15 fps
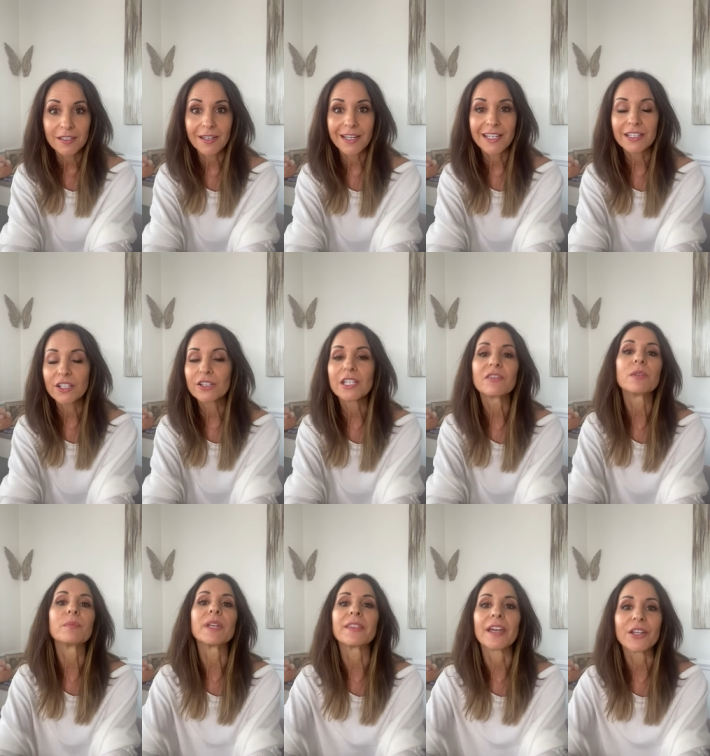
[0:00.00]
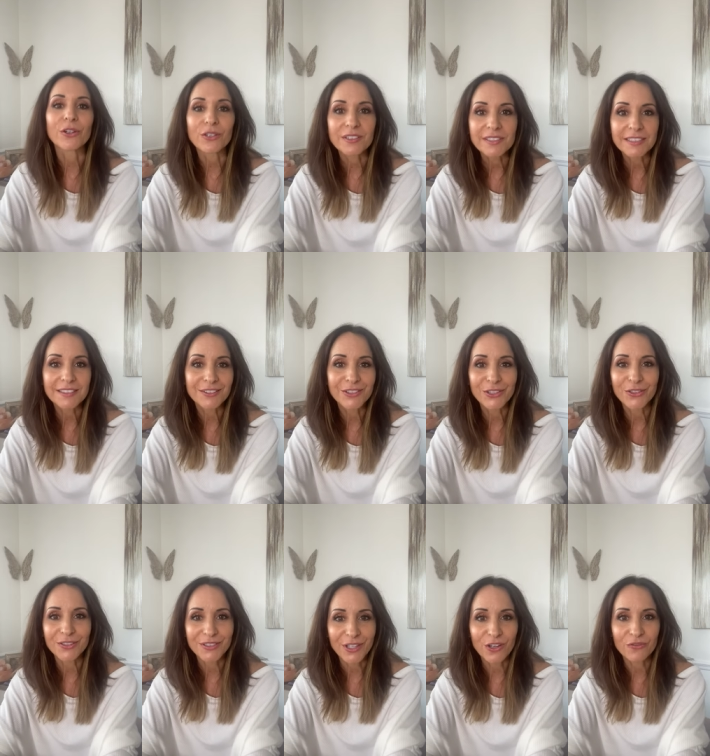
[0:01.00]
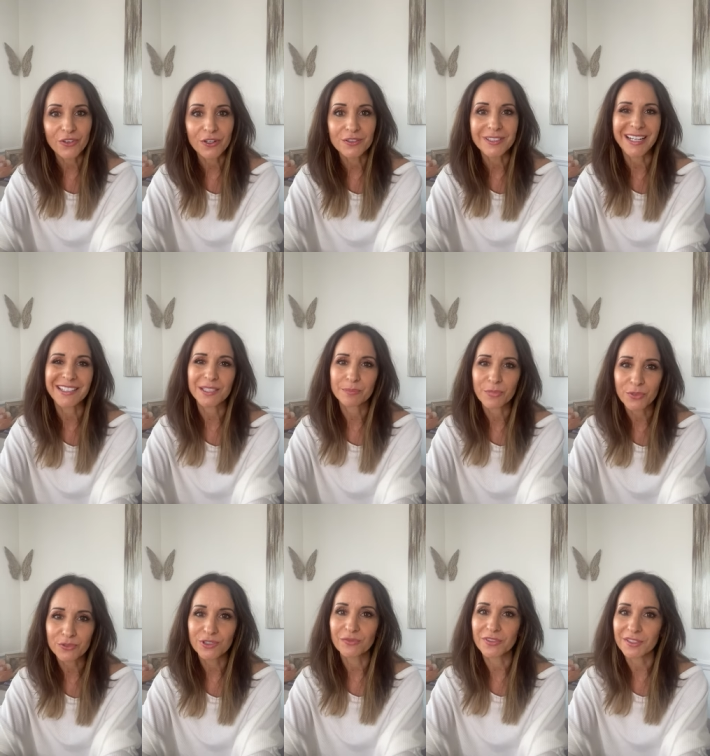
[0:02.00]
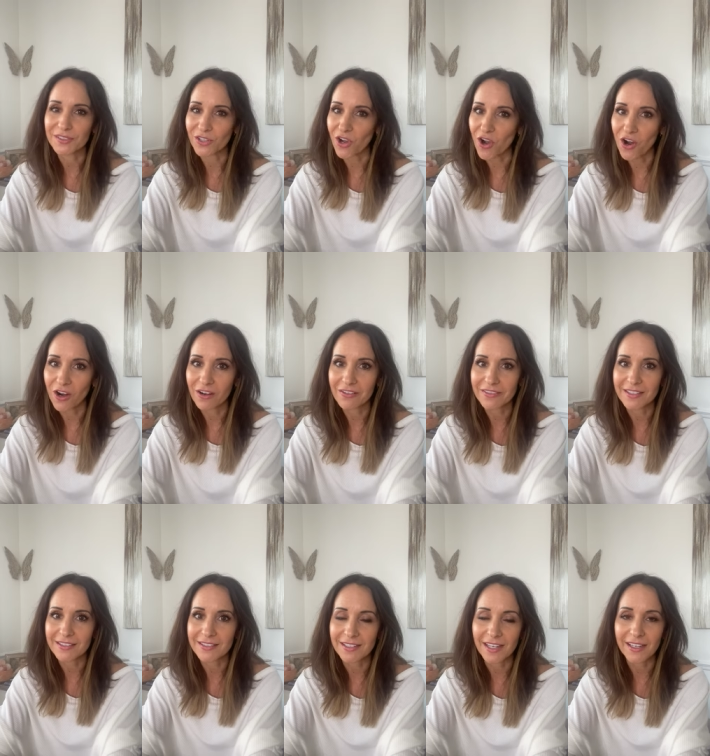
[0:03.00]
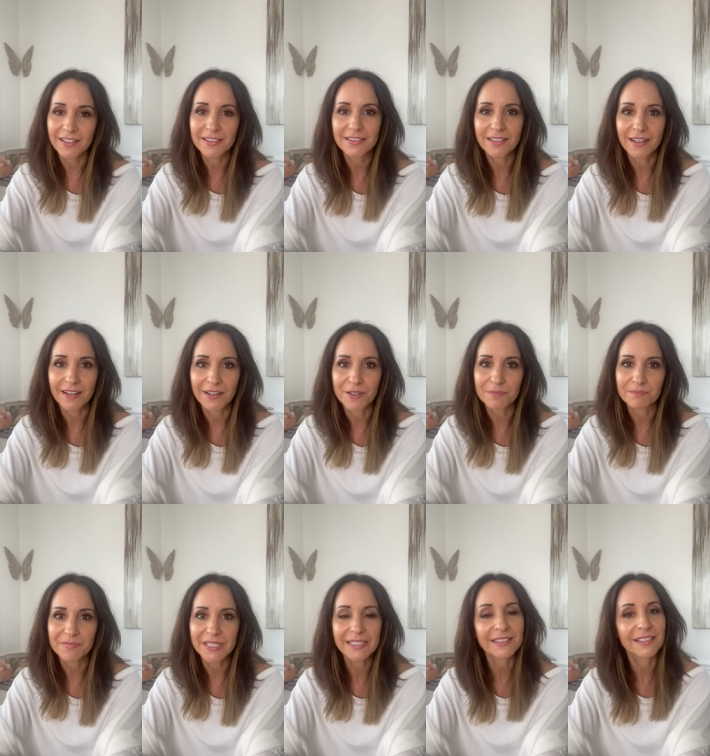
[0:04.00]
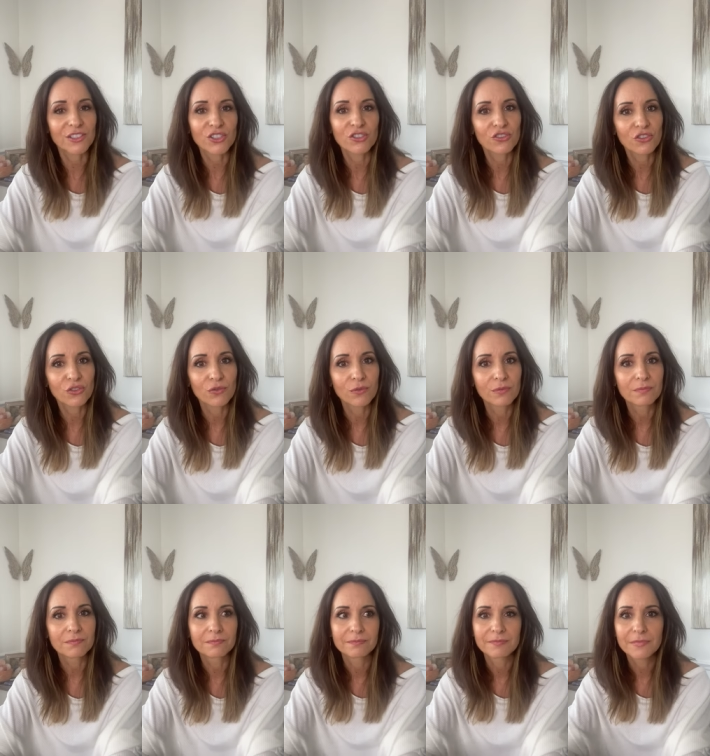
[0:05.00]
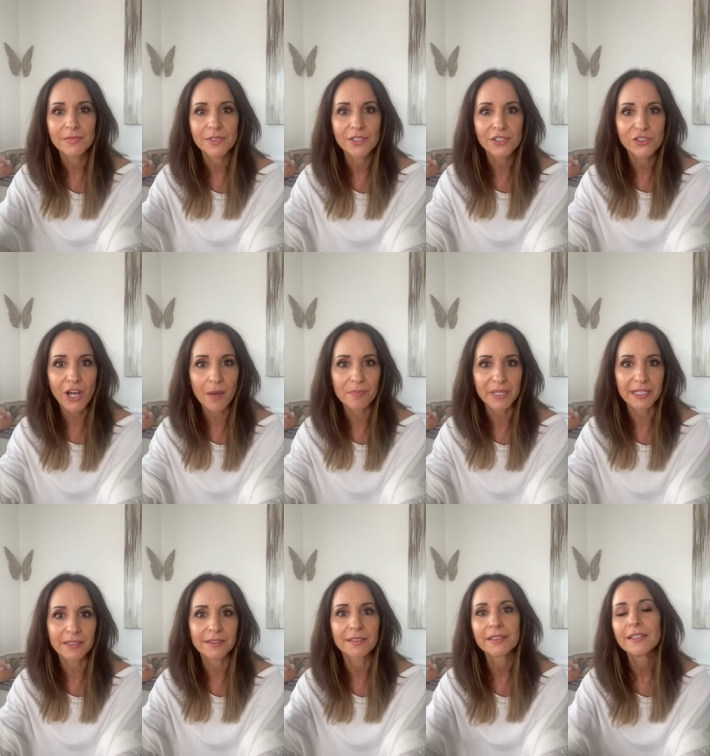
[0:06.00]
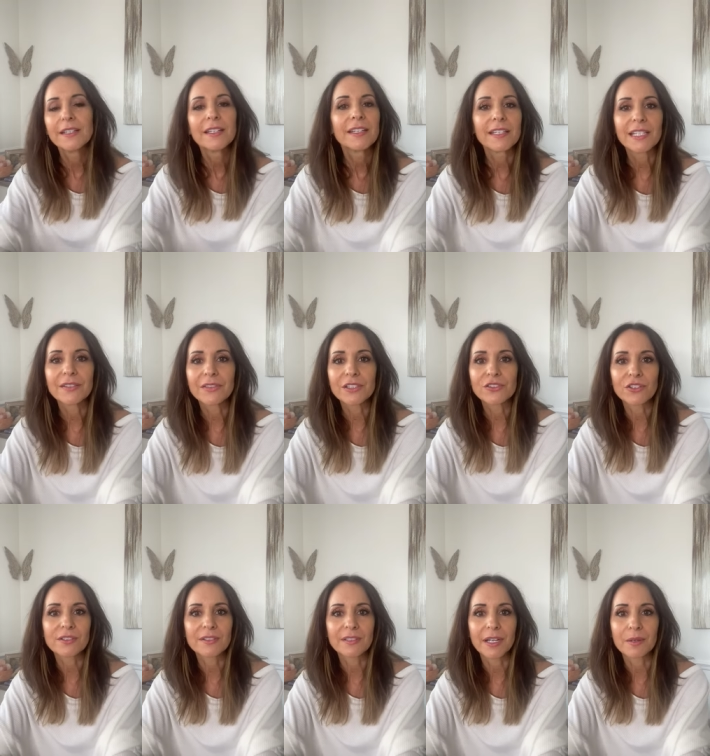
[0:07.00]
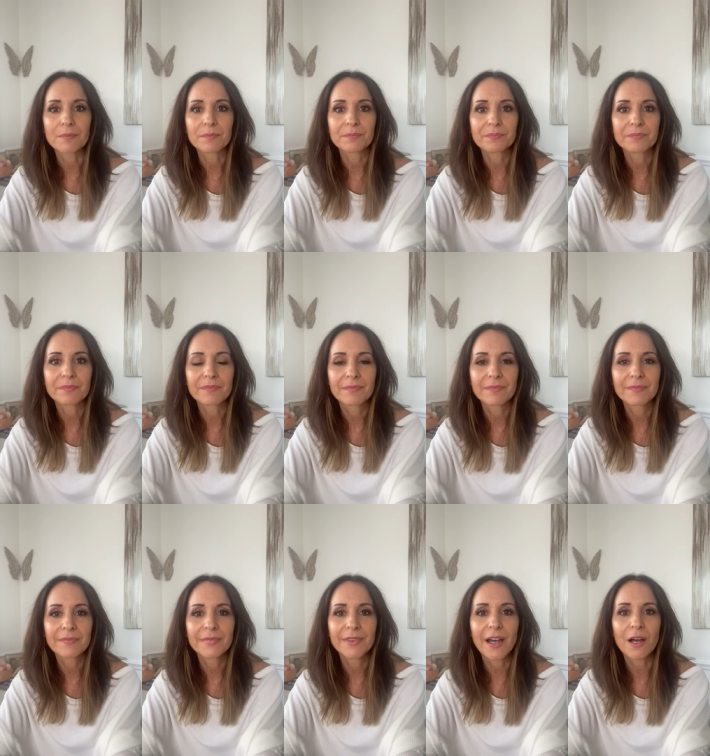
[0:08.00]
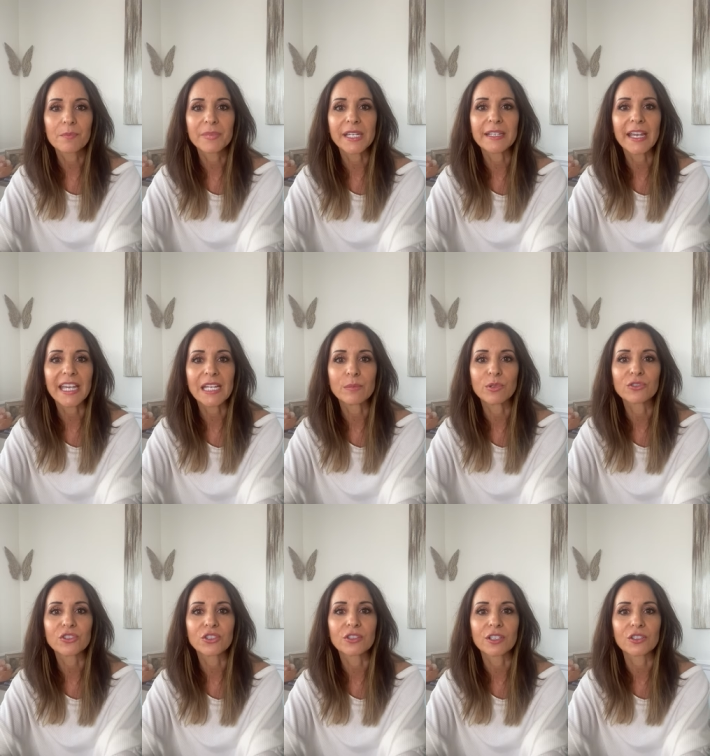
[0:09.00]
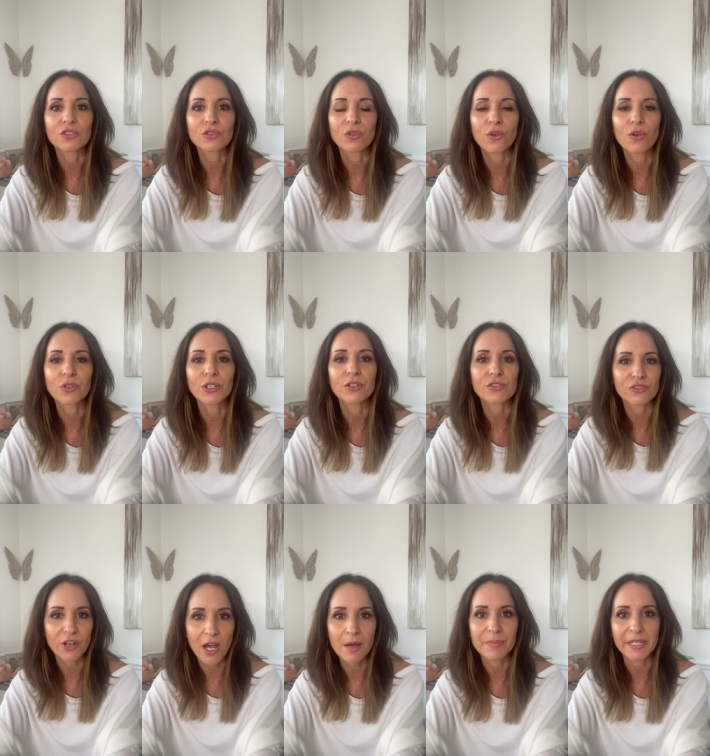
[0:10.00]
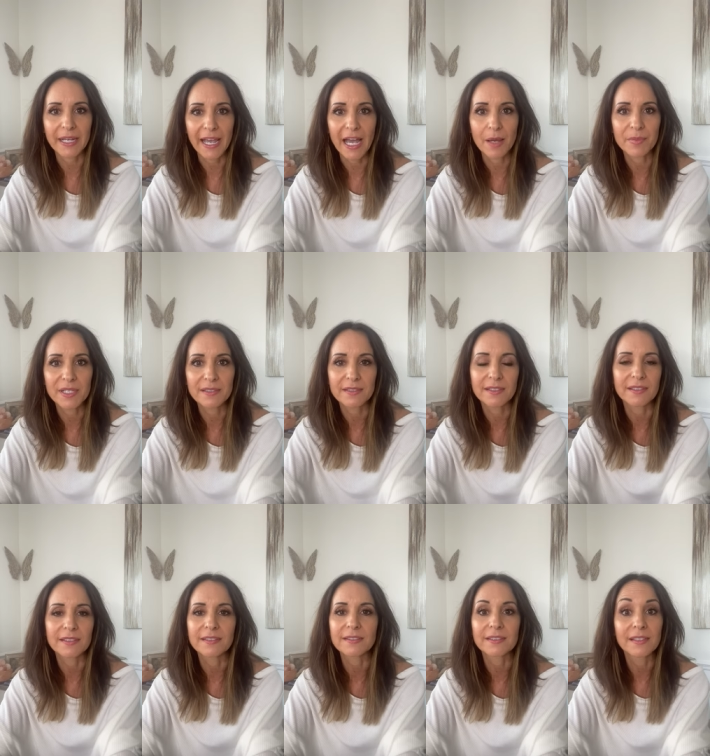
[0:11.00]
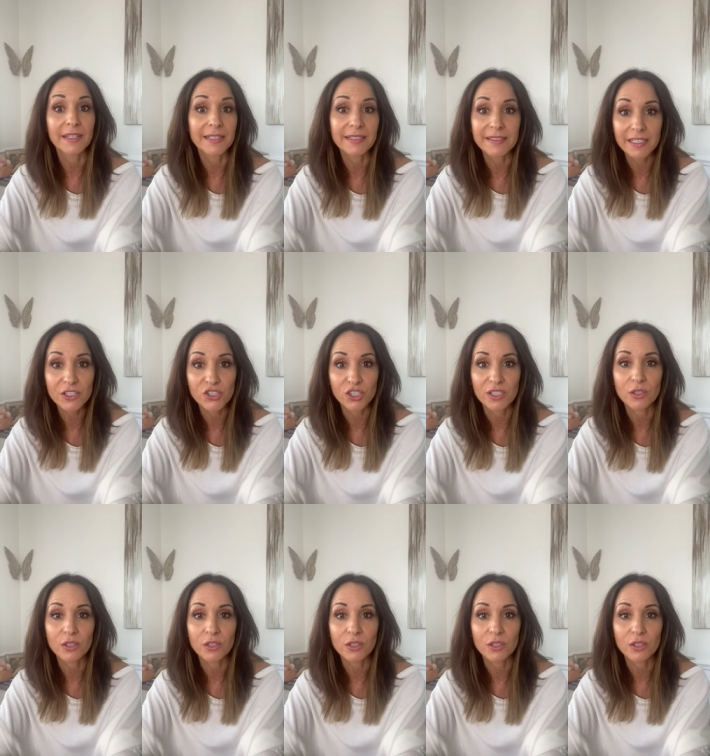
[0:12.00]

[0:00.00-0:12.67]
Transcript: It could even be that you're addicted to your cell phones, as most of us are these days, um, in addition to shopping even just um, not being able to control your shopping habits is an addiction.